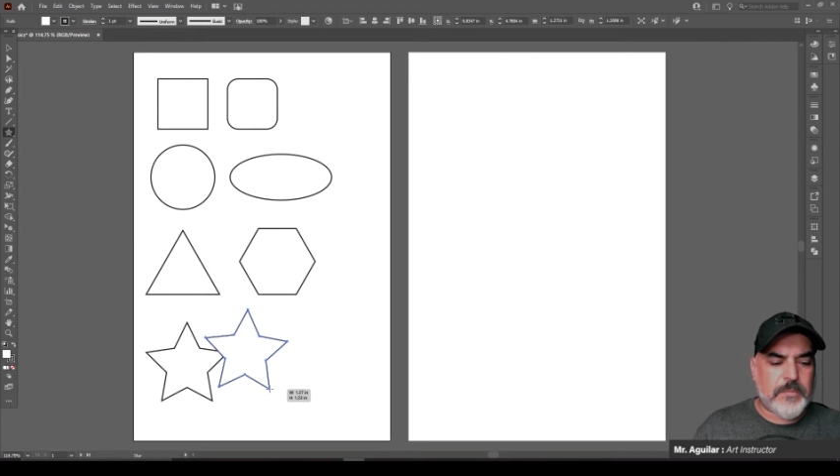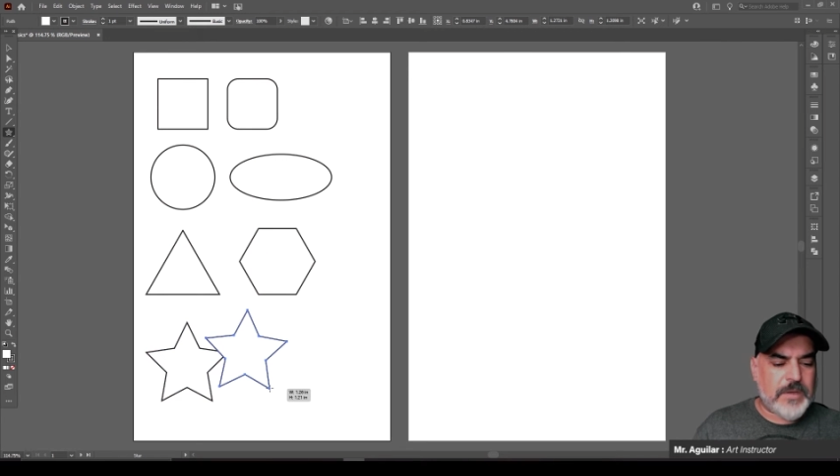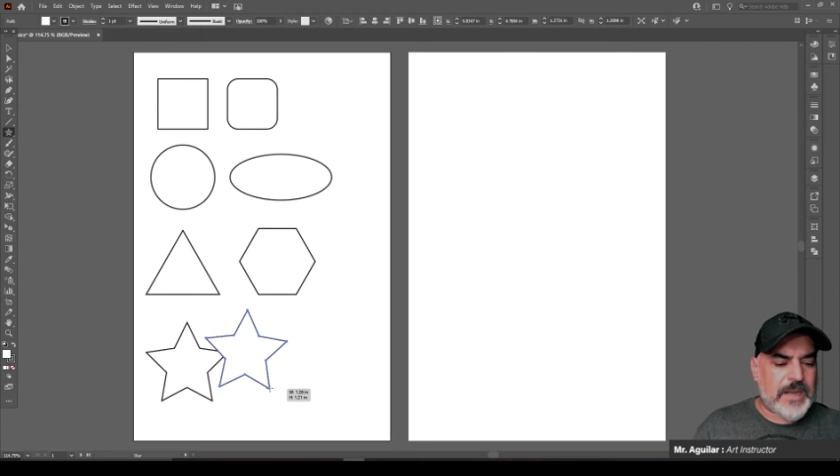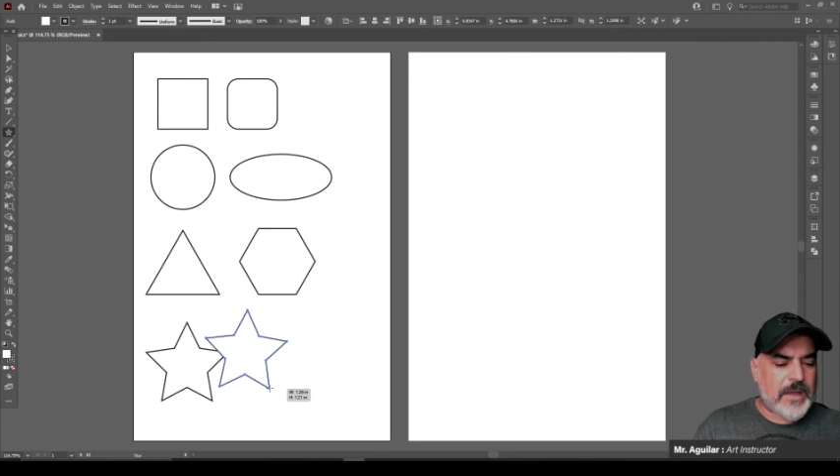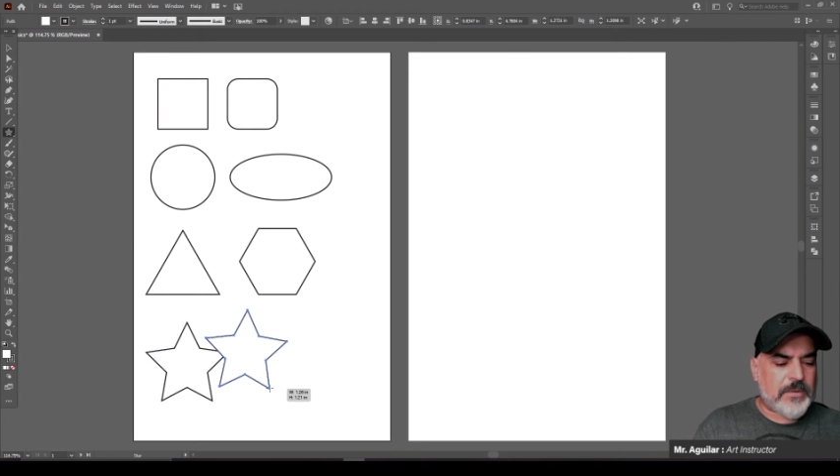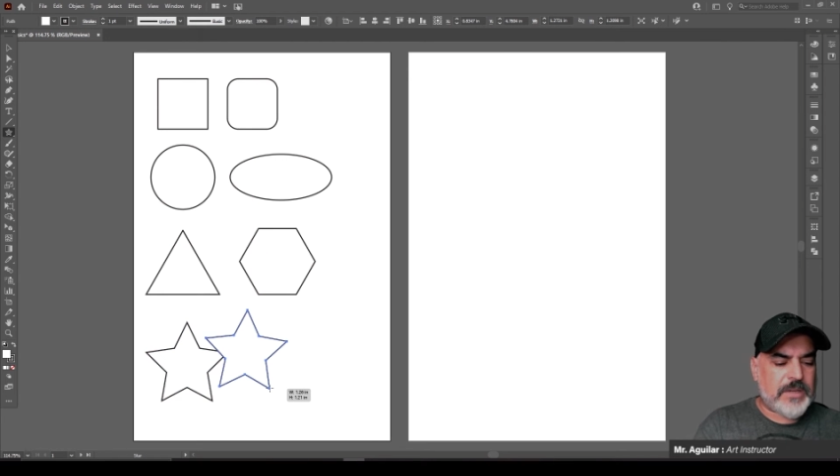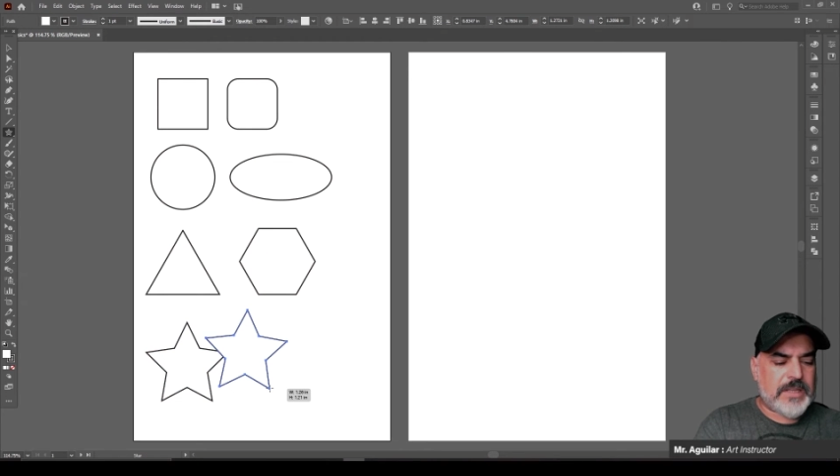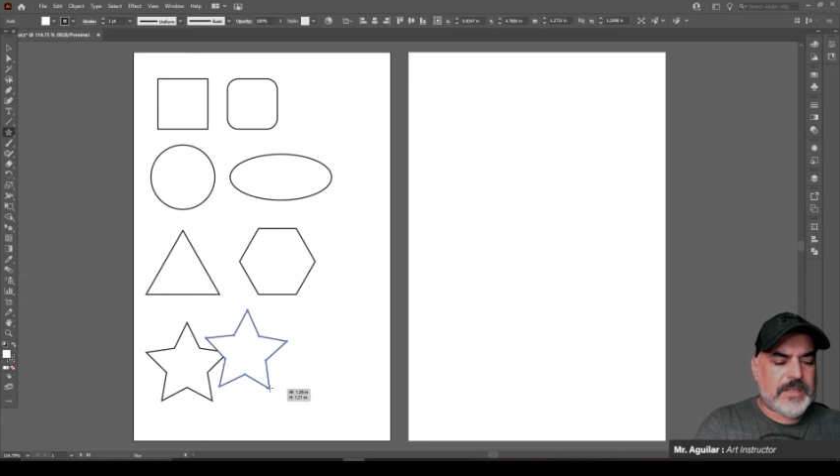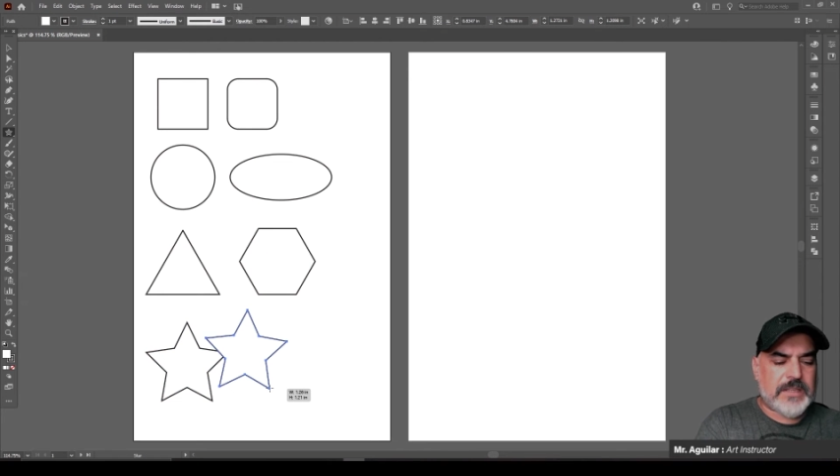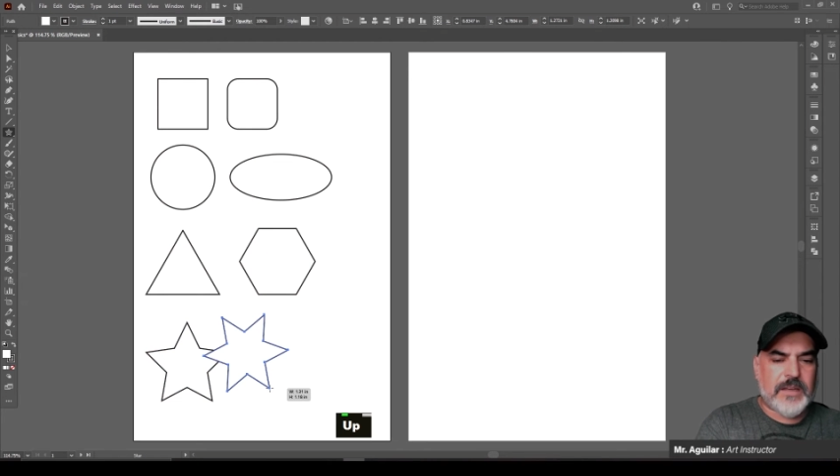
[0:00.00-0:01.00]
but now I'm going to
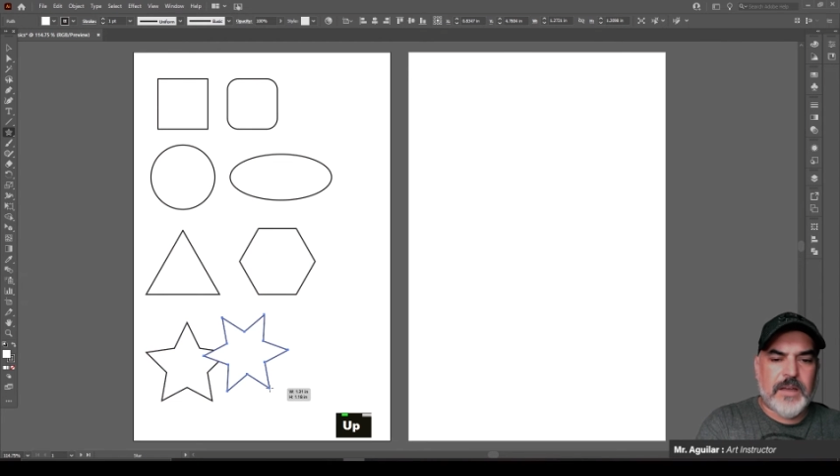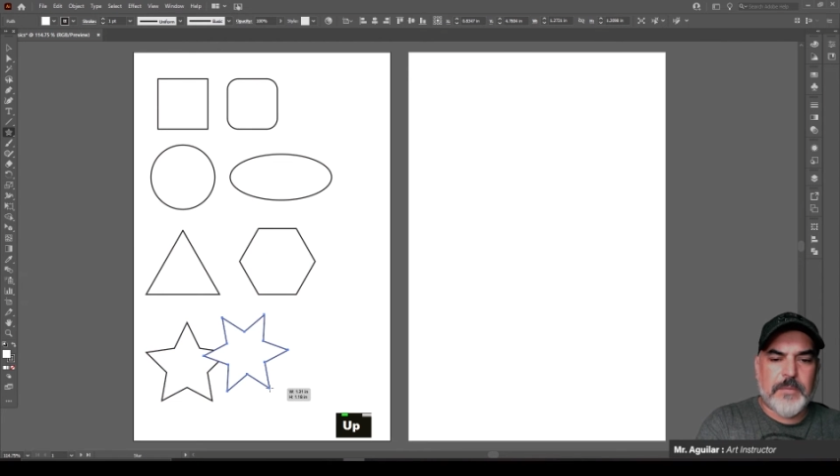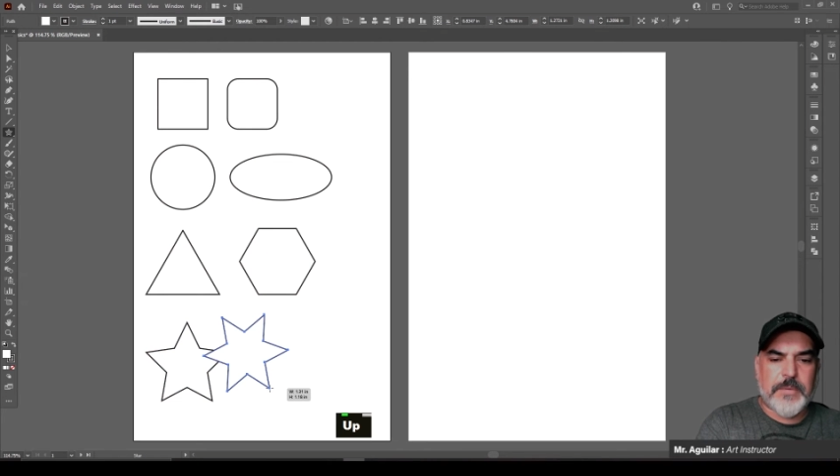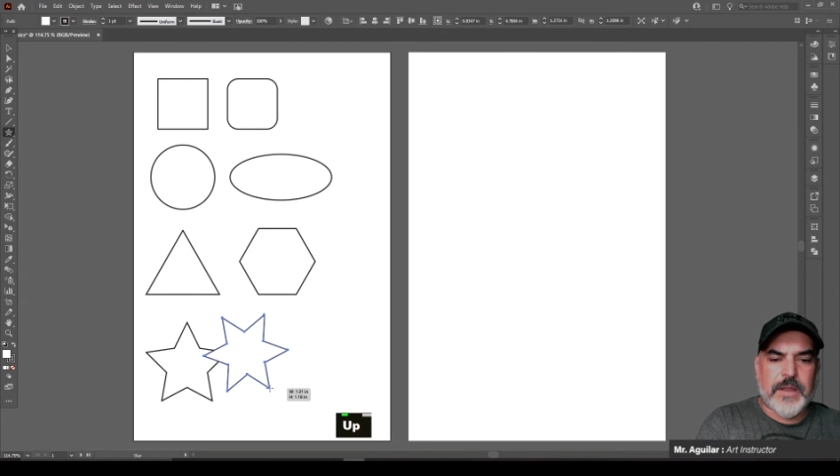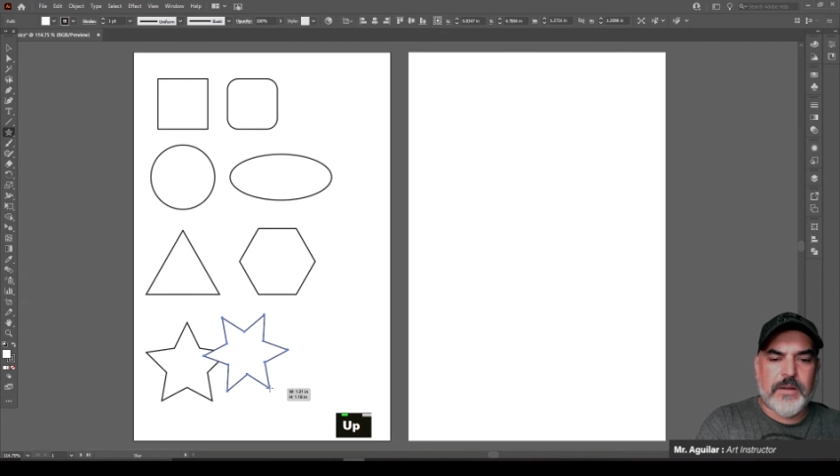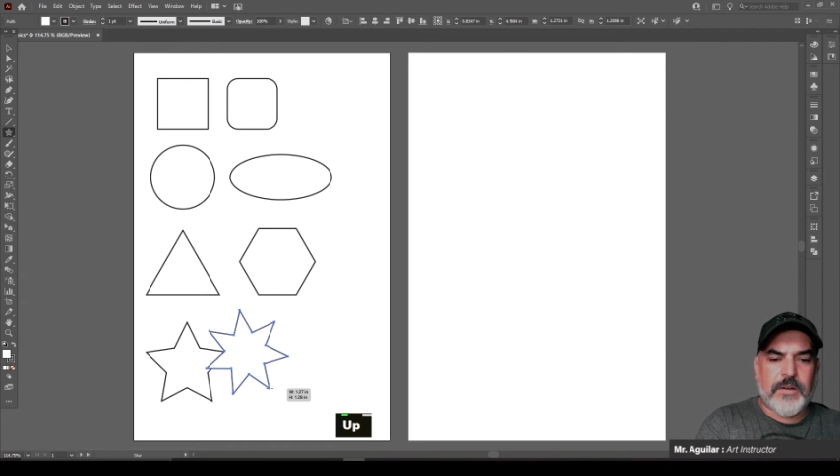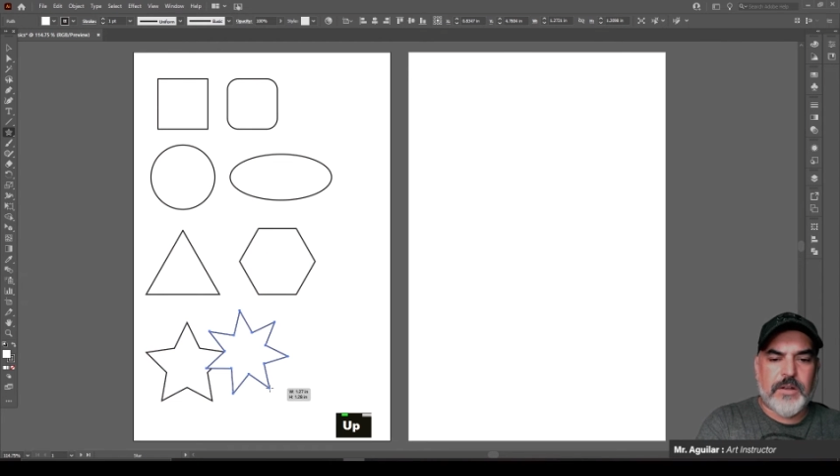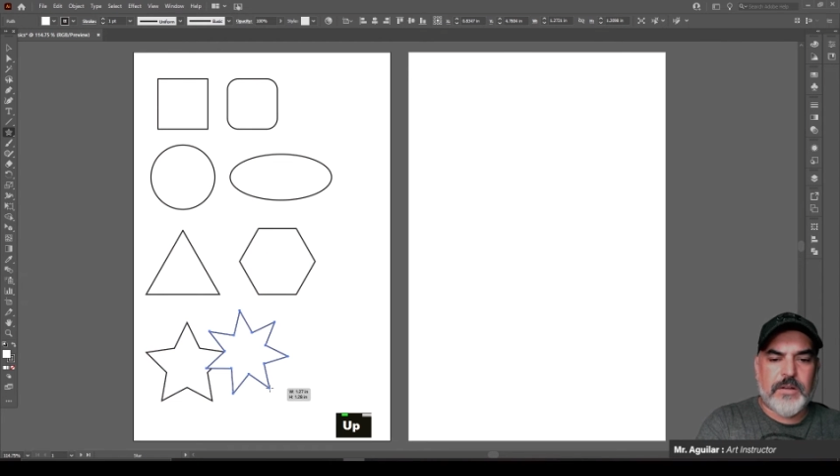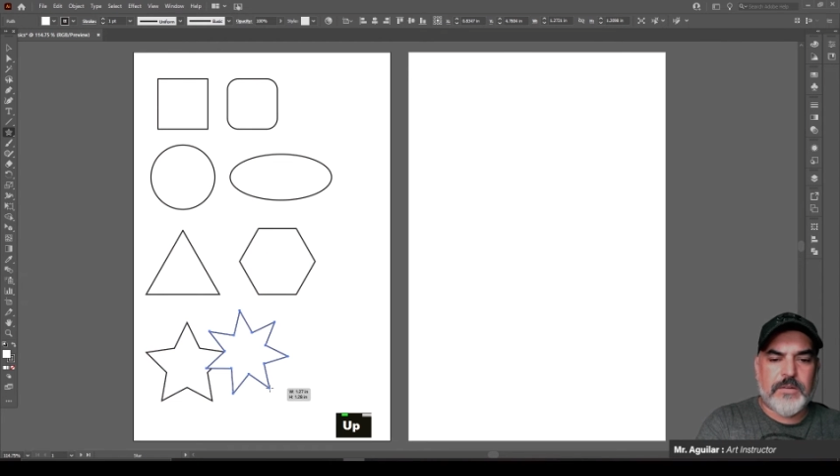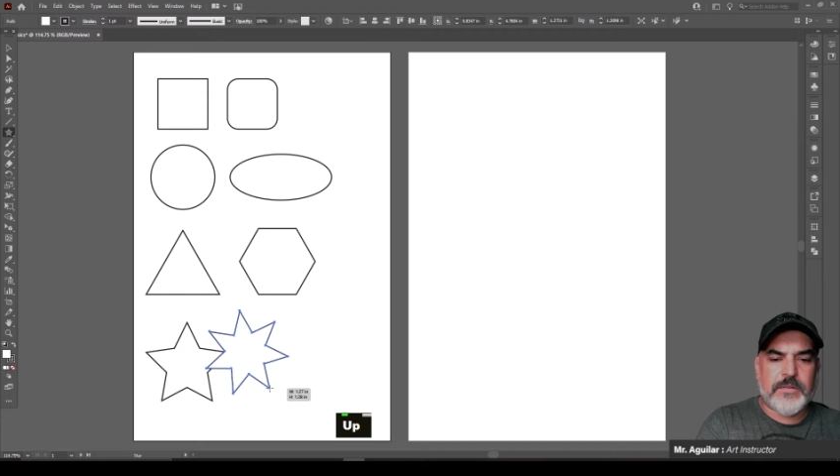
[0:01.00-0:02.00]
hit the up
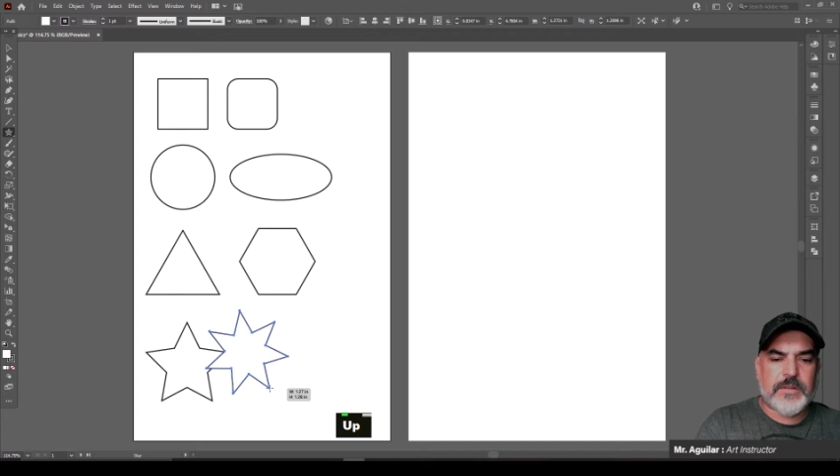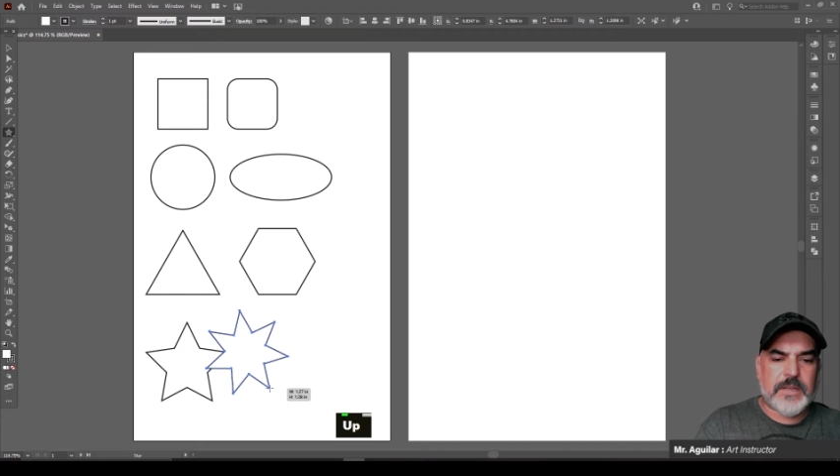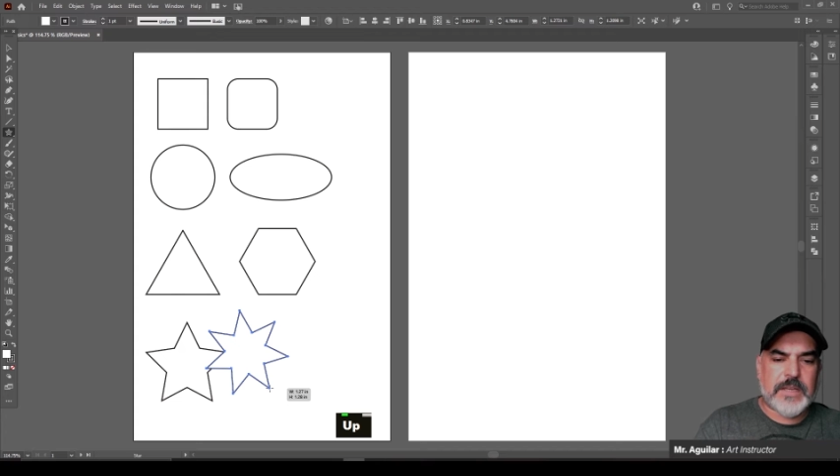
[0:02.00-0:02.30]
arrow,